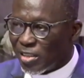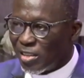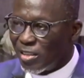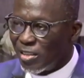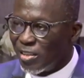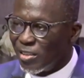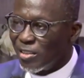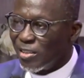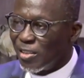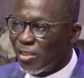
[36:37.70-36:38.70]

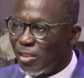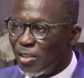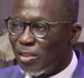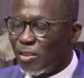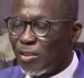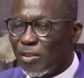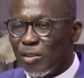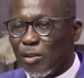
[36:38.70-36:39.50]
[no speech]